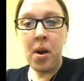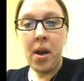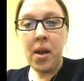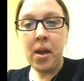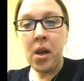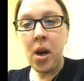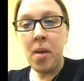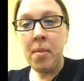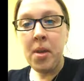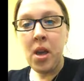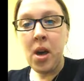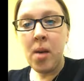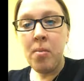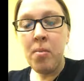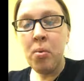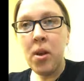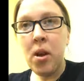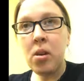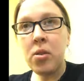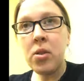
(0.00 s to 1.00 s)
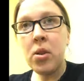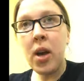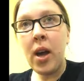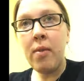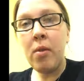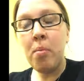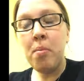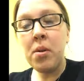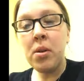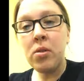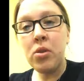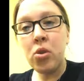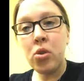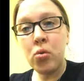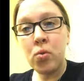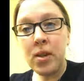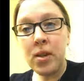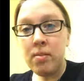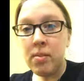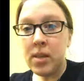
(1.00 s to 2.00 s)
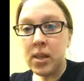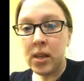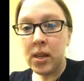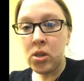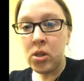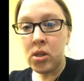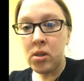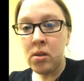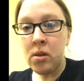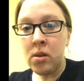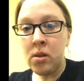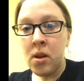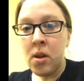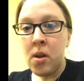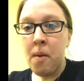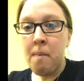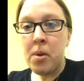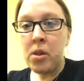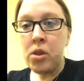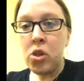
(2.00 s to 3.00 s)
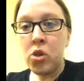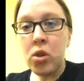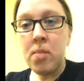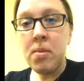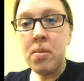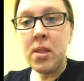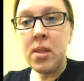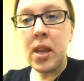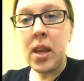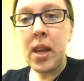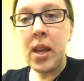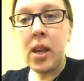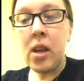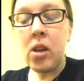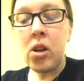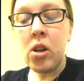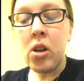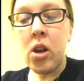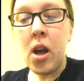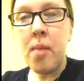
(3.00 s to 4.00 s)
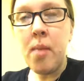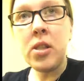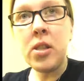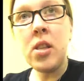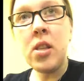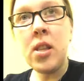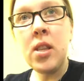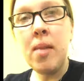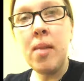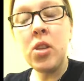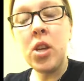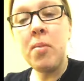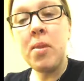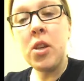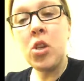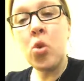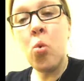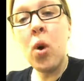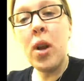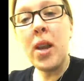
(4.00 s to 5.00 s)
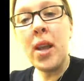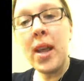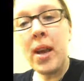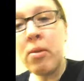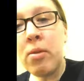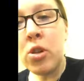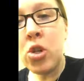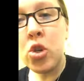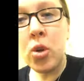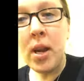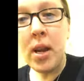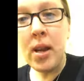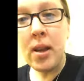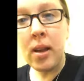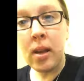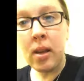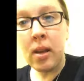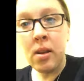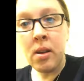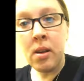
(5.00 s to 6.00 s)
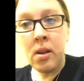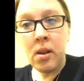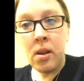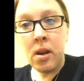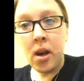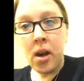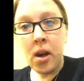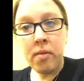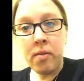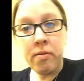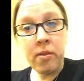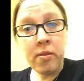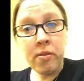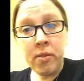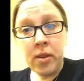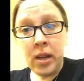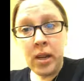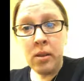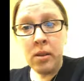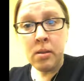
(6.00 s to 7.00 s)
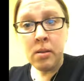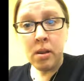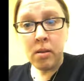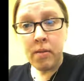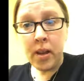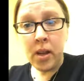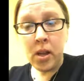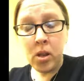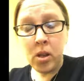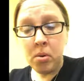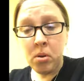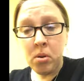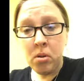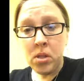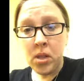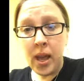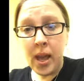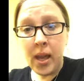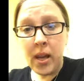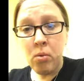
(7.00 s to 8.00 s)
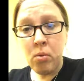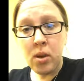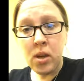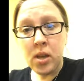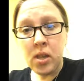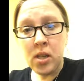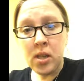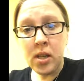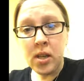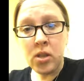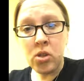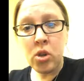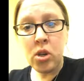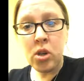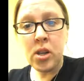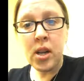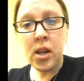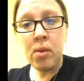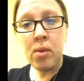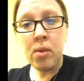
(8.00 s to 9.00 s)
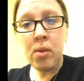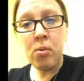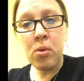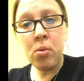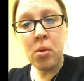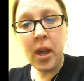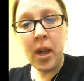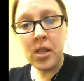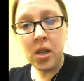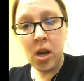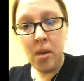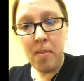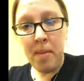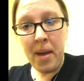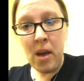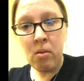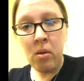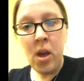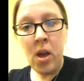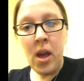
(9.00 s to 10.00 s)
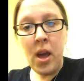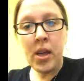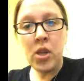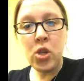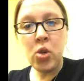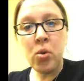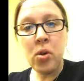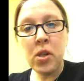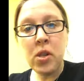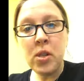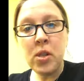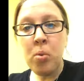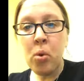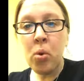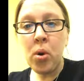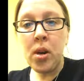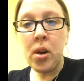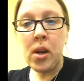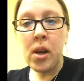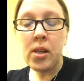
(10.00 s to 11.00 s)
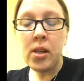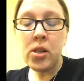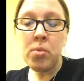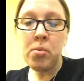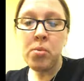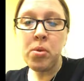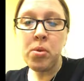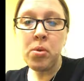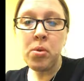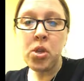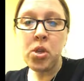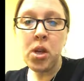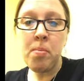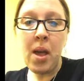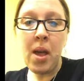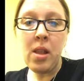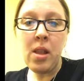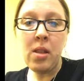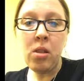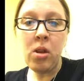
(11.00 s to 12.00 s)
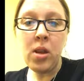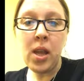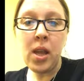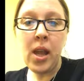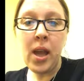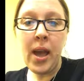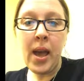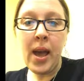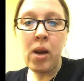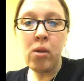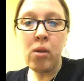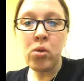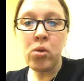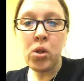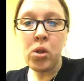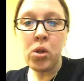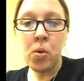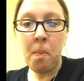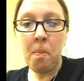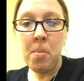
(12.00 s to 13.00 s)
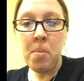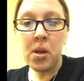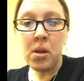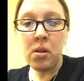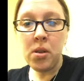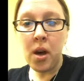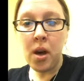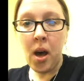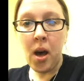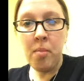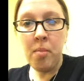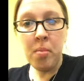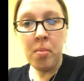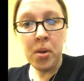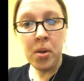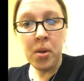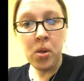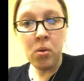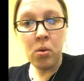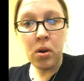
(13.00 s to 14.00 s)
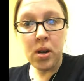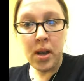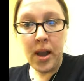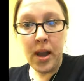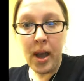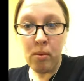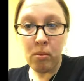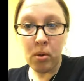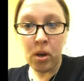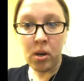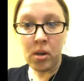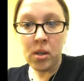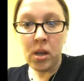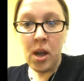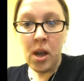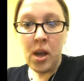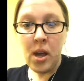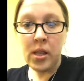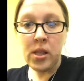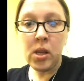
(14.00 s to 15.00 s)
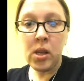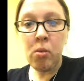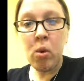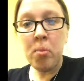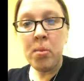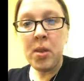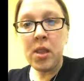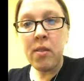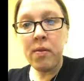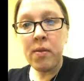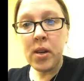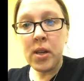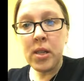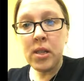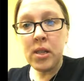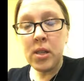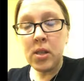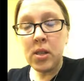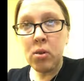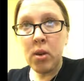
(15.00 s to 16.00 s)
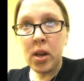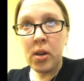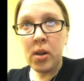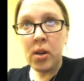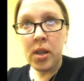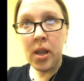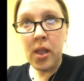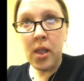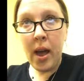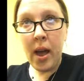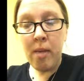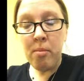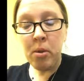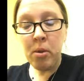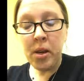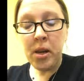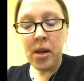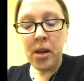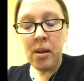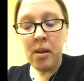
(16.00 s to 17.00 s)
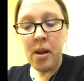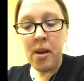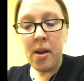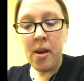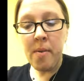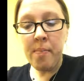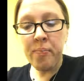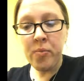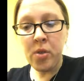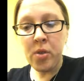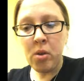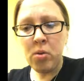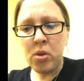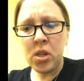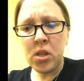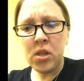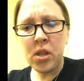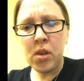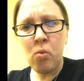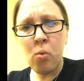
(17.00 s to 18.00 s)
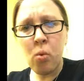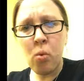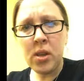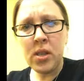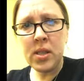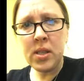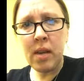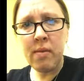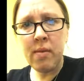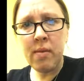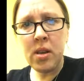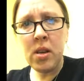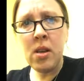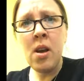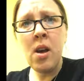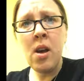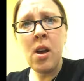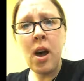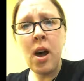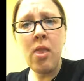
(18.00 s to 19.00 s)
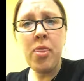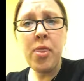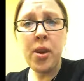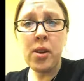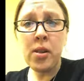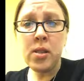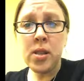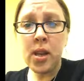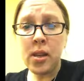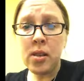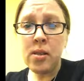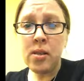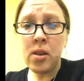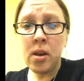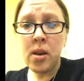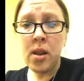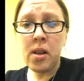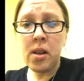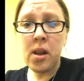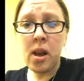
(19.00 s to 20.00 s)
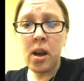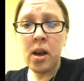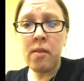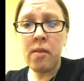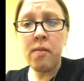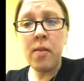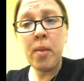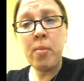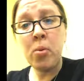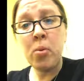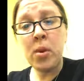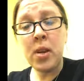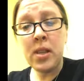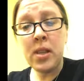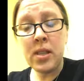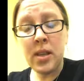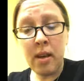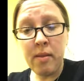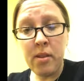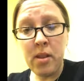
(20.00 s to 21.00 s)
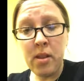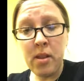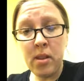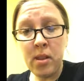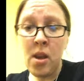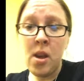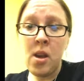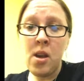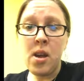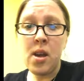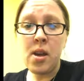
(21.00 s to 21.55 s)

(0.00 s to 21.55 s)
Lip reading: But coming up, we also have a Build a Dream session. Build a Dream is it's going to be a 20-hour training for free, available to anyone in the district, anyone who would like to come out as you're exploring entrepreneurship and looking at how to build up your networks. And so we'll be at the Francis Gregory Library, which is in Ward 7 on Thursday, starting on February 7th.